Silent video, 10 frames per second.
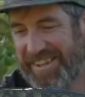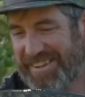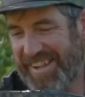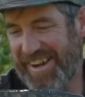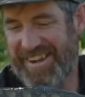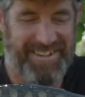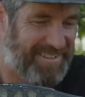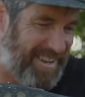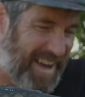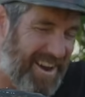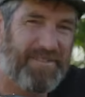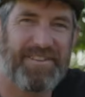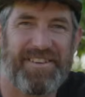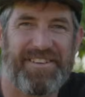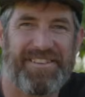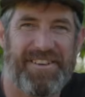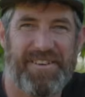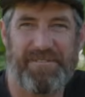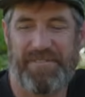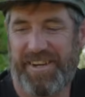look at that, it's an absolutely
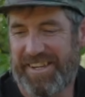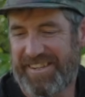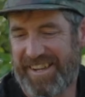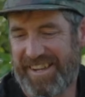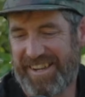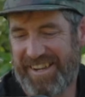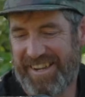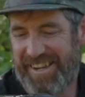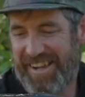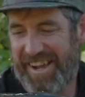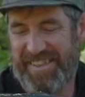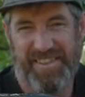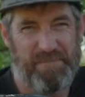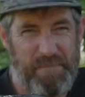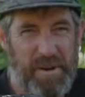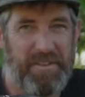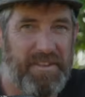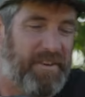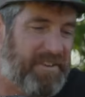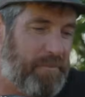stunning fish. Most of the
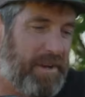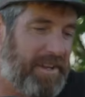fish have been